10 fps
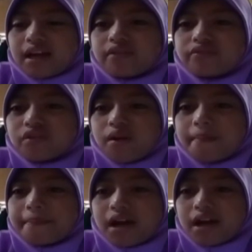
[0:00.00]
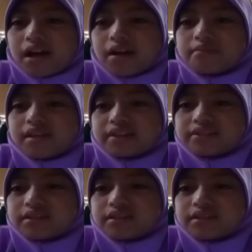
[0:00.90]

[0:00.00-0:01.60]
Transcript: I'm from Pahang,